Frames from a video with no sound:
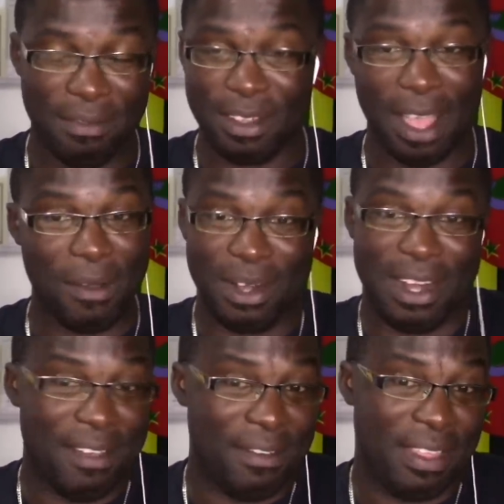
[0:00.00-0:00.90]
I would
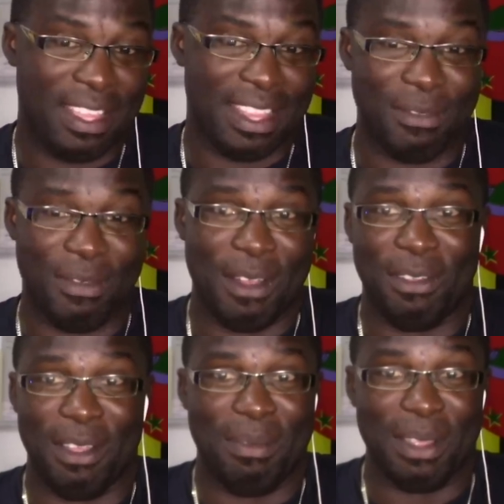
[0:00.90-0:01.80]
never think that there
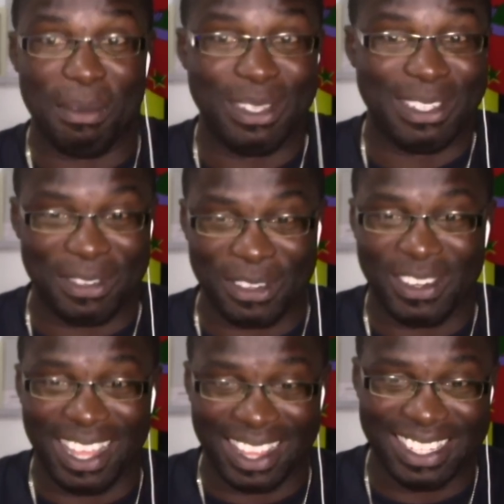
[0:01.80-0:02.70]
should be in a music
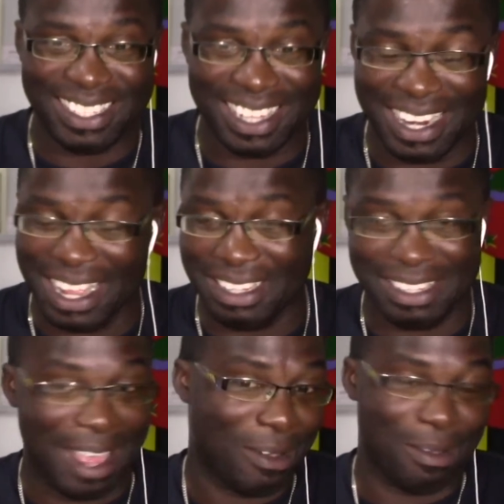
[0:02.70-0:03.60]
video like this, and that is
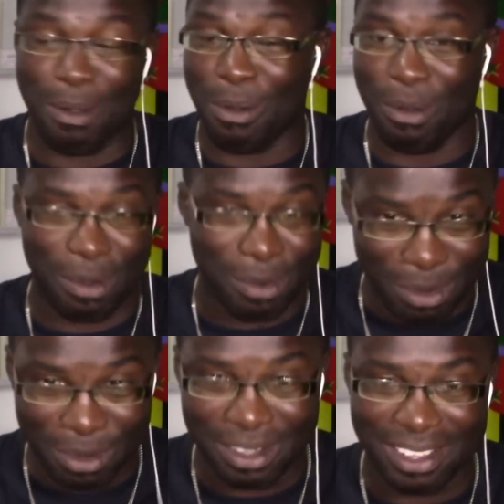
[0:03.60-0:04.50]
like, oh,
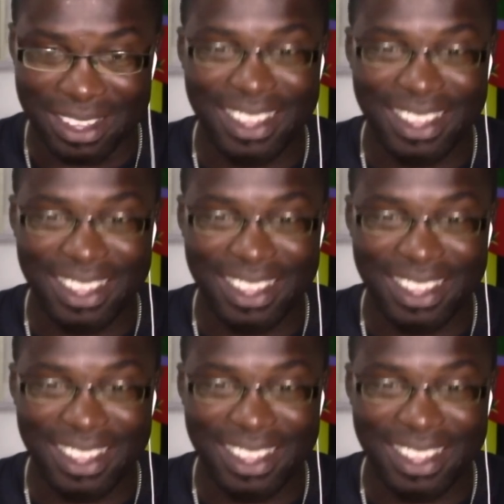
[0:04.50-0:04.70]
cool.